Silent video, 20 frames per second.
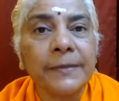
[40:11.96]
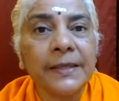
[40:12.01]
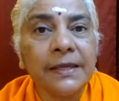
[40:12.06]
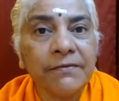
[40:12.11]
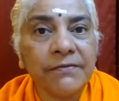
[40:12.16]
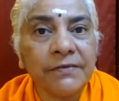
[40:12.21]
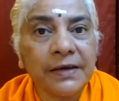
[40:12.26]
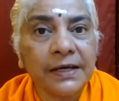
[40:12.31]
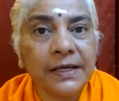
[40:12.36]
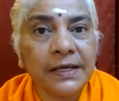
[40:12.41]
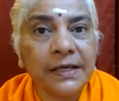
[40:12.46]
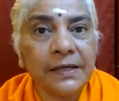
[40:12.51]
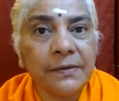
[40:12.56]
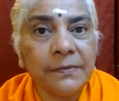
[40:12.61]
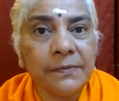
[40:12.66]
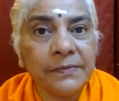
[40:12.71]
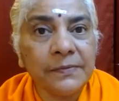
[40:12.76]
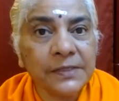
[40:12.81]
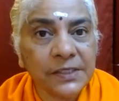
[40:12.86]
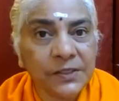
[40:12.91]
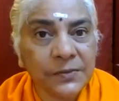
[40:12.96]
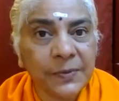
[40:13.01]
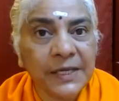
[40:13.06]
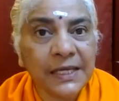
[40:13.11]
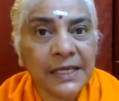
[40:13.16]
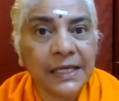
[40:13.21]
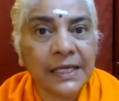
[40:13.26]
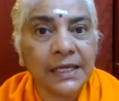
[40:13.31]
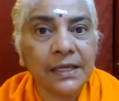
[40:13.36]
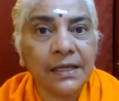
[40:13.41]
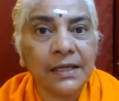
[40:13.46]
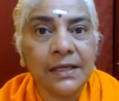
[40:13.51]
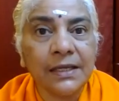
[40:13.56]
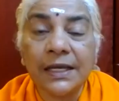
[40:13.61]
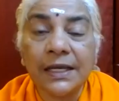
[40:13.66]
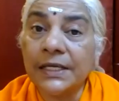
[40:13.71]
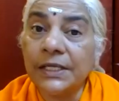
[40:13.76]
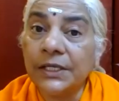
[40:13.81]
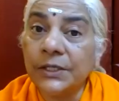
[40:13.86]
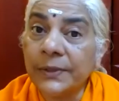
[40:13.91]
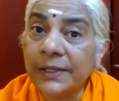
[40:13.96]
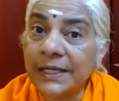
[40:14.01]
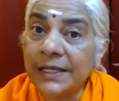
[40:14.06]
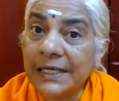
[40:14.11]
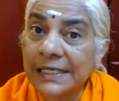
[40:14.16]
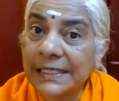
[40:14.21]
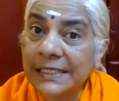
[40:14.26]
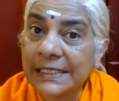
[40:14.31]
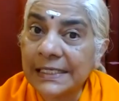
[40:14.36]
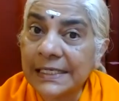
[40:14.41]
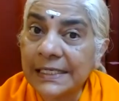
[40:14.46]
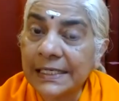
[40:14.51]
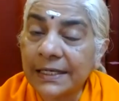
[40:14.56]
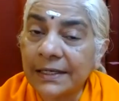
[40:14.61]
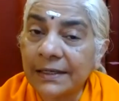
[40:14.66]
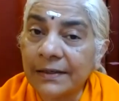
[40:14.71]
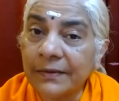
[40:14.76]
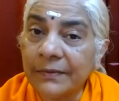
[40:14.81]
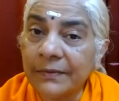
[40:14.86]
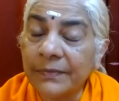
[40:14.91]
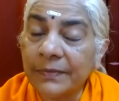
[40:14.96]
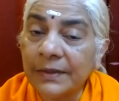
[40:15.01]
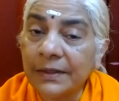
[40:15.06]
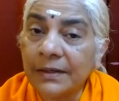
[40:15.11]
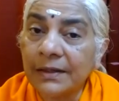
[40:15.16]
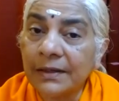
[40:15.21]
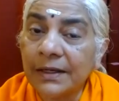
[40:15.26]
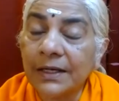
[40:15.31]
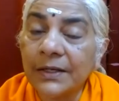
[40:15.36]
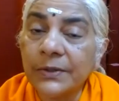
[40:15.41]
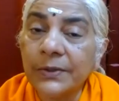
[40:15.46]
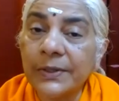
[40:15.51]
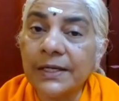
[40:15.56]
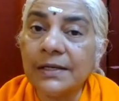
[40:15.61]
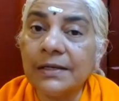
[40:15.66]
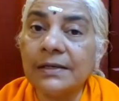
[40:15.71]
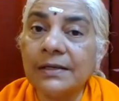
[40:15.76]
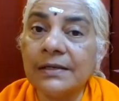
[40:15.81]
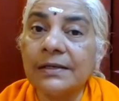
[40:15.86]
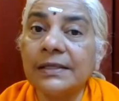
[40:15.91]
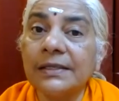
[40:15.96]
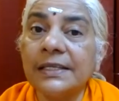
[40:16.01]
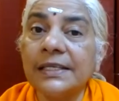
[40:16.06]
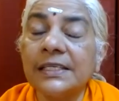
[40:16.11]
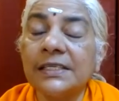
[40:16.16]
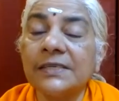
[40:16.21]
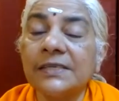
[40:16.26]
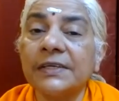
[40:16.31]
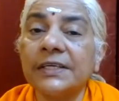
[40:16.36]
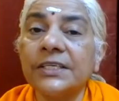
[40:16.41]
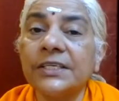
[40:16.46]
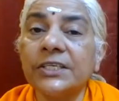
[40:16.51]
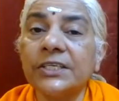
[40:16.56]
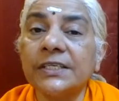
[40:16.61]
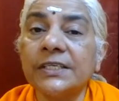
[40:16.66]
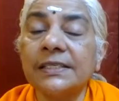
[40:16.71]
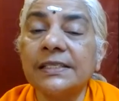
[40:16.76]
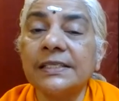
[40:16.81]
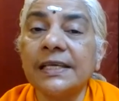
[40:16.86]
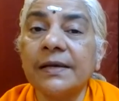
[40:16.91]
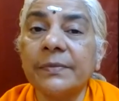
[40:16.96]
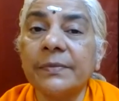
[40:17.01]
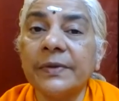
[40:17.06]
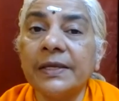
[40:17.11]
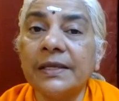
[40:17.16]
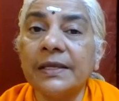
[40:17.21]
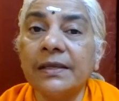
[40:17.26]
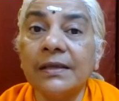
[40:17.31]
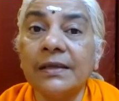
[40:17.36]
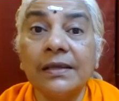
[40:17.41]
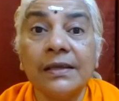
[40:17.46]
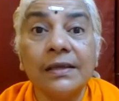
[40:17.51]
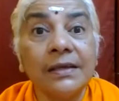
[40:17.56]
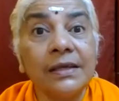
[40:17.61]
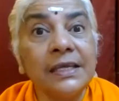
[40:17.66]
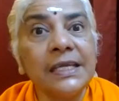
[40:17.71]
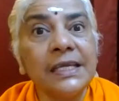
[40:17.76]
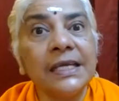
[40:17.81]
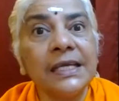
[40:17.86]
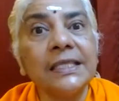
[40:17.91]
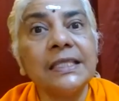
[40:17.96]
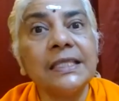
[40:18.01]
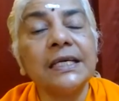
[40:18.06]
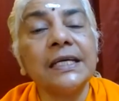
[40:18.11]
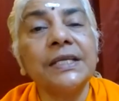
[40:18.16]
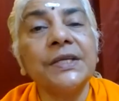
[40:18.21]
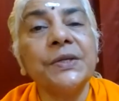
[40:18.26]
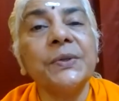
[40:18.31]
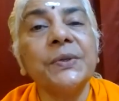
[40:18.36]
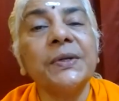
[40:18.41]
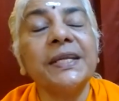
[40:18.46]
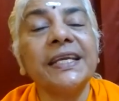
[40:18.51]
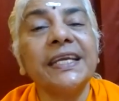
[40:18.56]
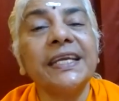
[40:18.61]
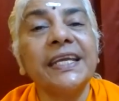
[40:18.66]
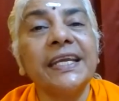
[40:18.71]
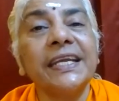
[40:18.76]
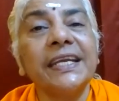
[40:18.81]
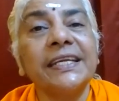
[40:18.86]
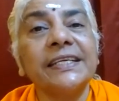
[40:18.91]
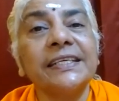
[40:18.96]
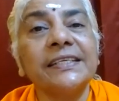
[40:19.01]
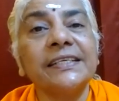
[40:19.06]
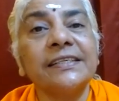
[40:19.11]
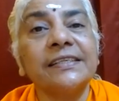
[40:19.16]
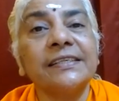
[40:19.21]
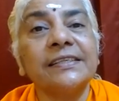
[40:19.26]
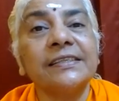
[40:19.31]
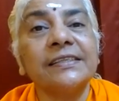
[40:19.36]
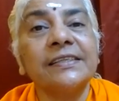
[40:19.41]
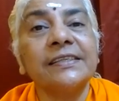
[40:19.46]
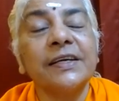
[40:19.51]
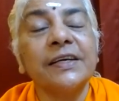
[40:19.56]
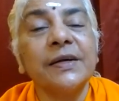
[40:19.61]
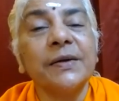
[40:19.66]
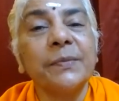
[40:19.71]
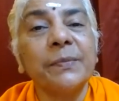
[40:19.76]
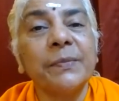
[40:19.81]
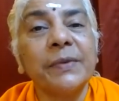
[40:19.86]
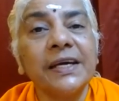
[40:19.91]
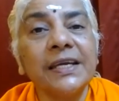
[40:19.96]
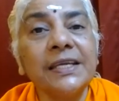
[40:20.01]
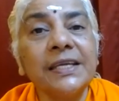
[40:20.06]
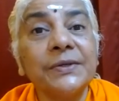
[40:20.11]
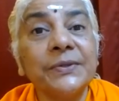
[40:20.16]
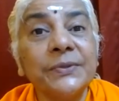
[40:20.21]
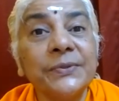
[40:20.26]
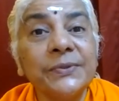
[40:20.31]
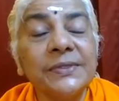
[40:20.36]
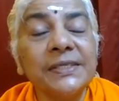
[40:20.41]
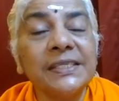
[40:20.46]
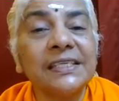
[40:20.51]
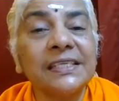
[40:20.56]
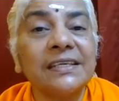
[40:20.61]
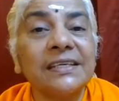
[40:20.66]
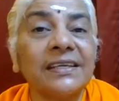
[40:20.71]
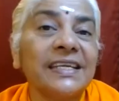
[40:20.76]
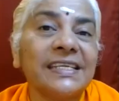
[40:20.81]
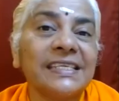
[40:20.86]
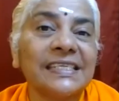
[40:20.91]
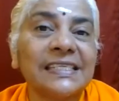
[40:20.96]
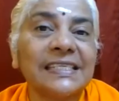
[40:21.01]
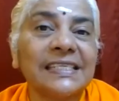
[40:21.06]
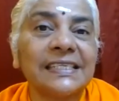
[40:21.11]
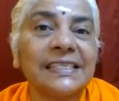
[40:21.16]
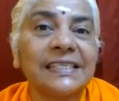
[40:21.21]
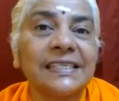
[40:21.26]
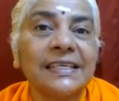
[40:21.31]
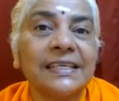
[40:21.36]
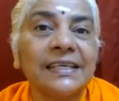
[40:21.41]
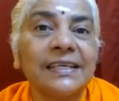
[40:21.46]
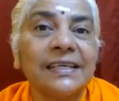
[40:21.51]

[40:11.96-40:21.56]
if I am speaking and you are listening, how are these functions happening? Yat anugrahena. By whose grace?